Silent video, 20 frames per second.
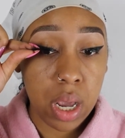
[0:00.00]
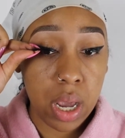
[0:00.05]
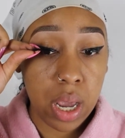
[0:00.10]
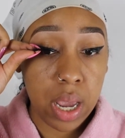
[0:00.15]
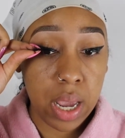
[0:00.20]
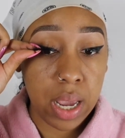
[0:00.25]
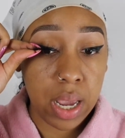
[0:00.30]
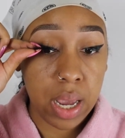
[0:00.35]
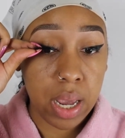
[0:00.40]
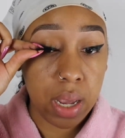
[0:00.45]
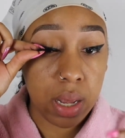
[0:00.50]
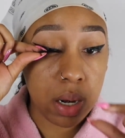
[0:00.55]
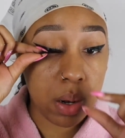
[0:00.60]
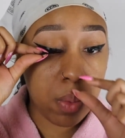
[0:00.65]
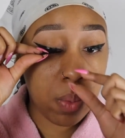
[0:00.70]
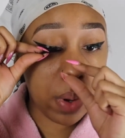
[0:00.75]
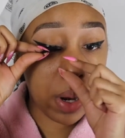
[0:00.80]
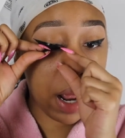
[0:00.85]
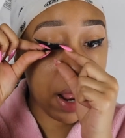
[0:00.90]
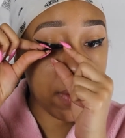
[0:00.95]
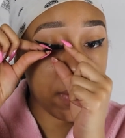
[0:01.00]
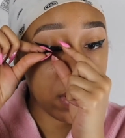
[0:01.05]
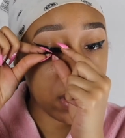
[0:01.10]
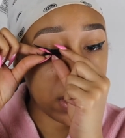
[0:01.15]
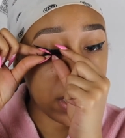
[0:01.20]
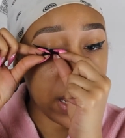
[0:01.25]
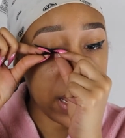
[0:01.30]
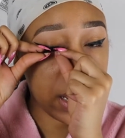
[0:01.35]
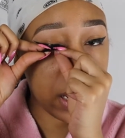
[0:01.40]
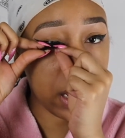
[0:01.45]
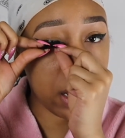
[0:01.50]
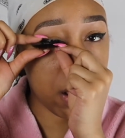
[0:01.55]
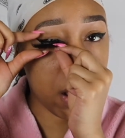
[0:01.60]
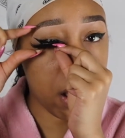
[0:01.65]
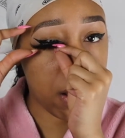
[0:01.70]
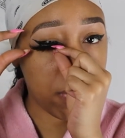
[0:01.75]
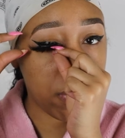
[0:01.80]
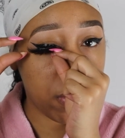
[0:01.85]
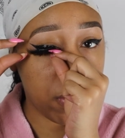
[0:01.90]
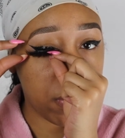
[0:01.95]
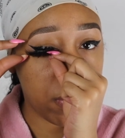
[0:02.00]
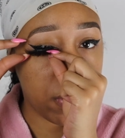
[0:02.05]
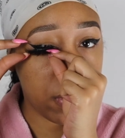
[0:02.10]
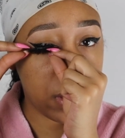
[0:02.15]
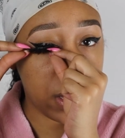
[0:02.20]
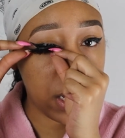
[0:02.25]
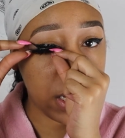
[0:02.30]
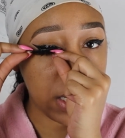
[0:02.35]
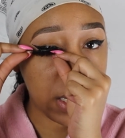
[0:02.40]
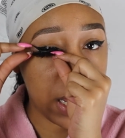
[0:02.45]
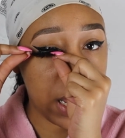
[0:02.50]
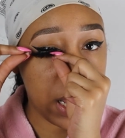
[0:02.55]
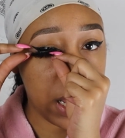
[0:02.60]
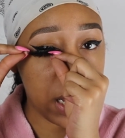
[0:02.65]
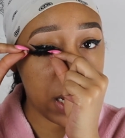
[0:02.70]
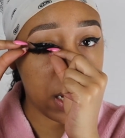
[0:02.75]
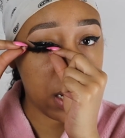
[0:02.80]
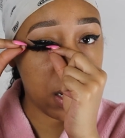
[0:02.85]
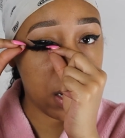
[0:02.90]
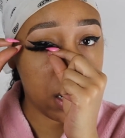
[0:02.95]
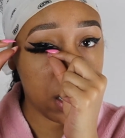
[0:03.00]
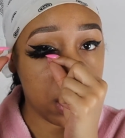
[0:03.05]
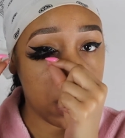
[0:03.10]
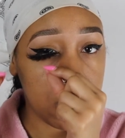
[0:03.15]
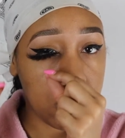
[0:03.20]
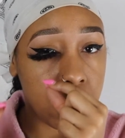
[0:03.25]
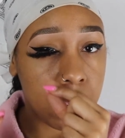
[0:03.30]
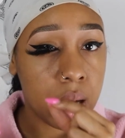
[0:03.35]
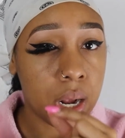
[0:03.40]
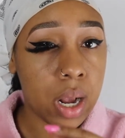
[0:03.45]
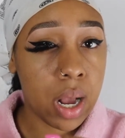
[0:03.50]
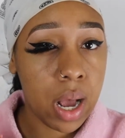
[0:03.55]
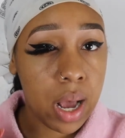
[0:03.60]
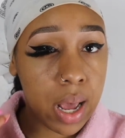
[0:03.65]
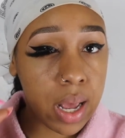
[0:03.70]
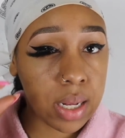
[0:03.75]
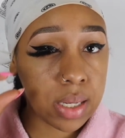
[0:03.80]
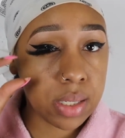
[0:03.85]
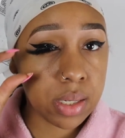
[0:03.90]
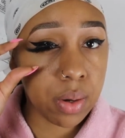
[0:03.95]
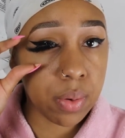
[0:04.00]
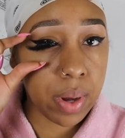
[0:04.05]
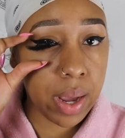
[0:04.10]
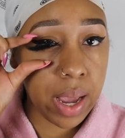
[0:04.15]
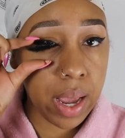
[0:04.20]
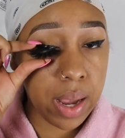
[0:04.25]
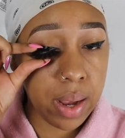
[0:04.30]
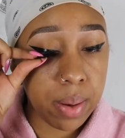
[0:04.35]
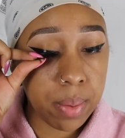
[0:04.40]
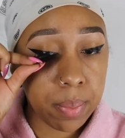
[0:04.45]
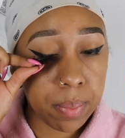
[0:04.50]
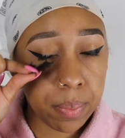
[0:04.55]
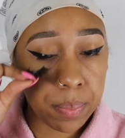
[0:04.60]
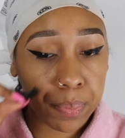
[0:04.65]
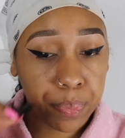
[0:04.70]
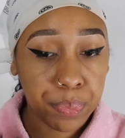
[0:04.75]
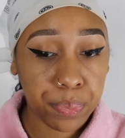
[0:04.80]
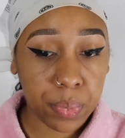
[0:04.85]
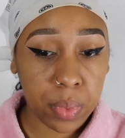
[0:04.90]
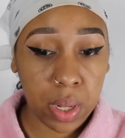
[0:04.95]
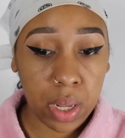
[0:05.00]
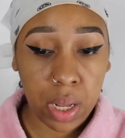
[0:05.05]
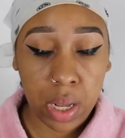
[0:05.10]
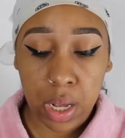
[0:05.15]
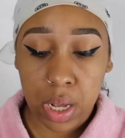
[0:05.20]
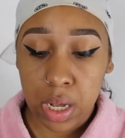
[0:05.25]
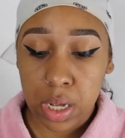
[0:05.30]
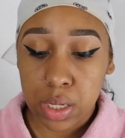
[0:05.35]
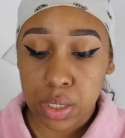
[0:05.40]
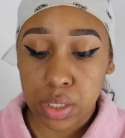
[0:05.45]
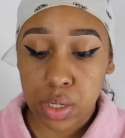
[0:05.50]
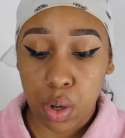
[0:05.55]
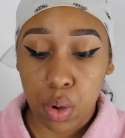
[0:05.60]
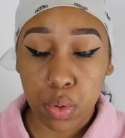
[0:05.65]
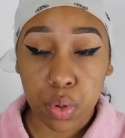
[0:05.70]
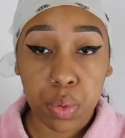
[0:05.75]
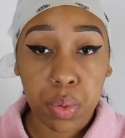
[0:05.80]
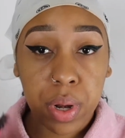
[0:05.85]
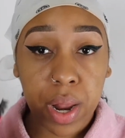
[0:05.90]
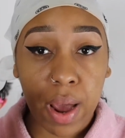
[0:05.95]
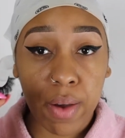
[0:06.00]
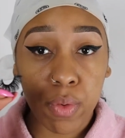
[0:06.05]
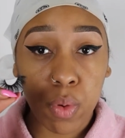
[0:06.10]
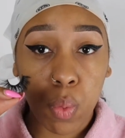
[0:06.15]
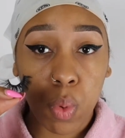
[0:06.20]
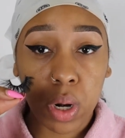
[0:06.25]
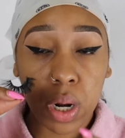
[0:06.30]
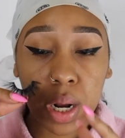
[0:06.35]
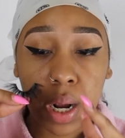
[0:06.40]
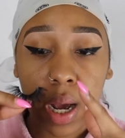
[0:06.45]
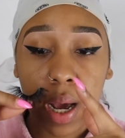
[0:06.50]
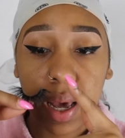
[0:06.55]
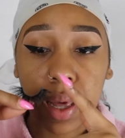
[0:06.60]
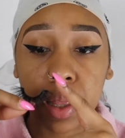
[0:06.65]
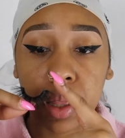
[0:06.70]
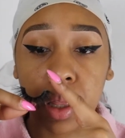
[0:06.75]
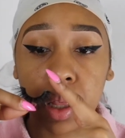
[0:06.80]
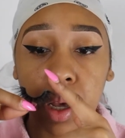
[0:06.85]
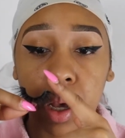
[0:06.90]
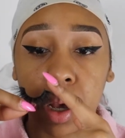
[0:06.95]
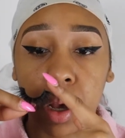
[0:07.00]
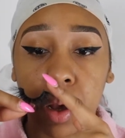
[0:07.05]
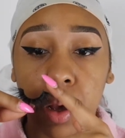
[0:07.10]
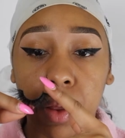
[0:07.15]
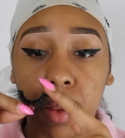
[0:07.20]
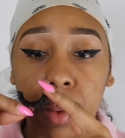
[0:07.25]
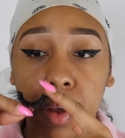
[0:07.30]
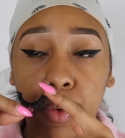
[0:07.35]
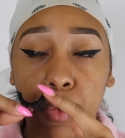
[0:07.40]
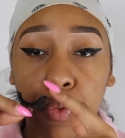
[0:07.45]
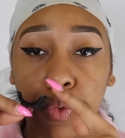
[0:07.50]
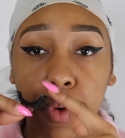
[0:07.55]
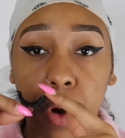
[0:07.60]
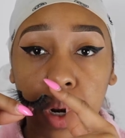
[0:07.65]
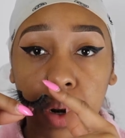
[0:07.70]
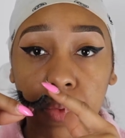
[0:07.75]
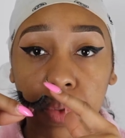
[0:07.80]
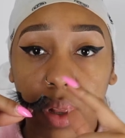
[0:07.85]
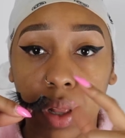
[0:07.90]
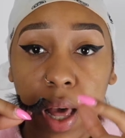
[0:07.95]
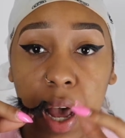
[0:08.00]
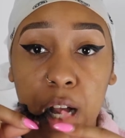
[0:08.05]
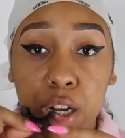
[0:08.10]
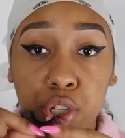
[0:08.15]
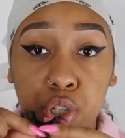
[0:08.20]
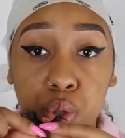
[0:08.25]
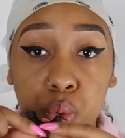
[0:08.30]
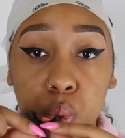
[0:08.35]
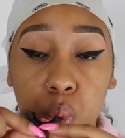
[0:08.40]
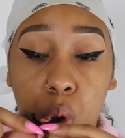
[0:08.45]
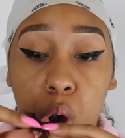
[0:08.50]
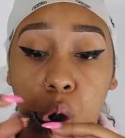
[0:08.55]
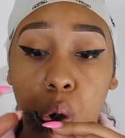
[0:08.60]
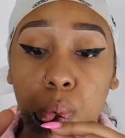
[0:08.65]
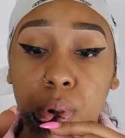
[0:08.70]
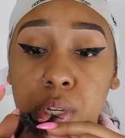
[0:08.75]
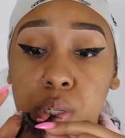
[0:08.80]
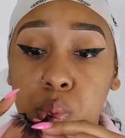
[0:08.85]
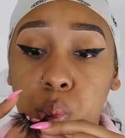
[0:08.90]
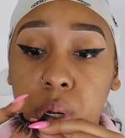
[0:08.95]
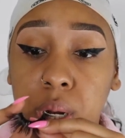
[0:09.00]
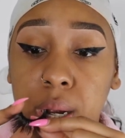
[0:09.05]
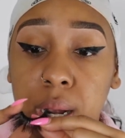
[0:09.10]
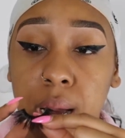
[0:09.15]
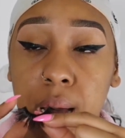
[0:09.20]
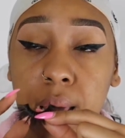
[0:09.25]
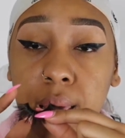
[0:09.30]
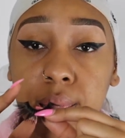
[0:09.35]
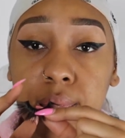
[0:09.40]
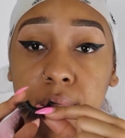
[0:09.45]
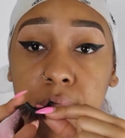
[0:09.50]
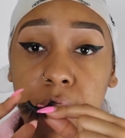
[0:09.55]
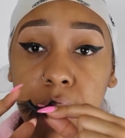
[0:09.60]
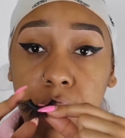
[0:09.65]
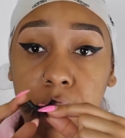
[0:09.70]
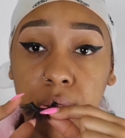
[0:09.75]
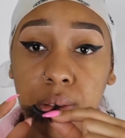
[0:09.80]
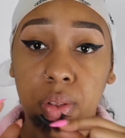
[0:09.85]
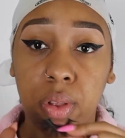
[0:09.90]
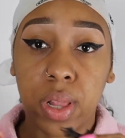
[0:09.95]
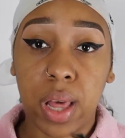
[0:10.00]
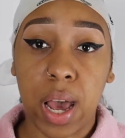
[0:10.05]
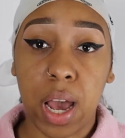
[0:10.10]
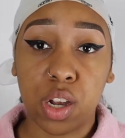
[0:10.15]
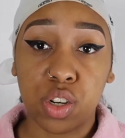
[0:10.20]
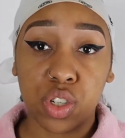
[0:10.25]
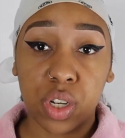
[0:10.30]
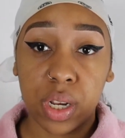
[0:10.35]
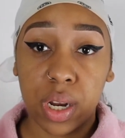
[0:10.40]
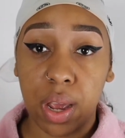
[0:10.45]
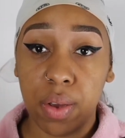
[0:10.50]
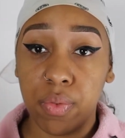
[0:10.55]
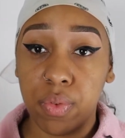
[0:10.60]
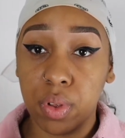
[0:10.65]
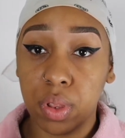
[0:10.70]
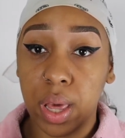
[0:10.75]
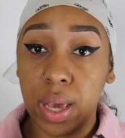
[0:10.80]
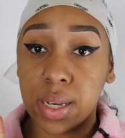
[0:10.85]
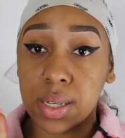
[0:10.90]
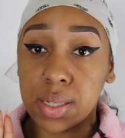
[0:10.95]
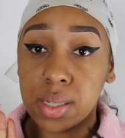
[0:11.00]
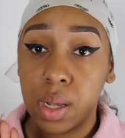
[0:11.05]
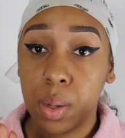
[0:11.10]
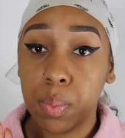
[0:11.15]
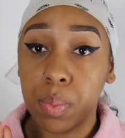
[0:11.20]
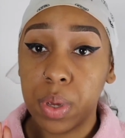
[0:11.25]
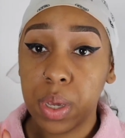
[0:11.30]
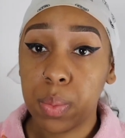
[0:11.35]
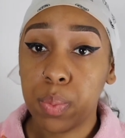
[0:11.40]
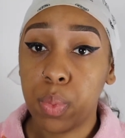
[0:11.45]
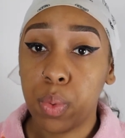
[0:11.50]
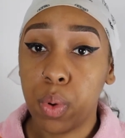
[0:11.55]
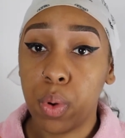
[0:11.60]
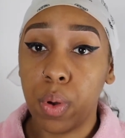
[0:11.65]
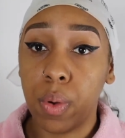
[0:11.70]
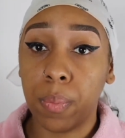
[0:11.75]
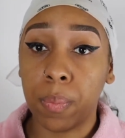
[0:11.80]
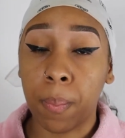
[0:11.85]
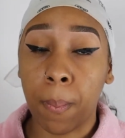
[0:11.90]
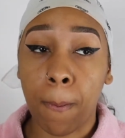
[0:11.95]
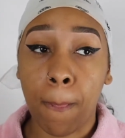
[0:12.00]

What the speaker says: and whatever is hanging off of this end, cut, okay? So you never want to cut the front of the lash. You always want to cut the end of the lash. And I feel like some people,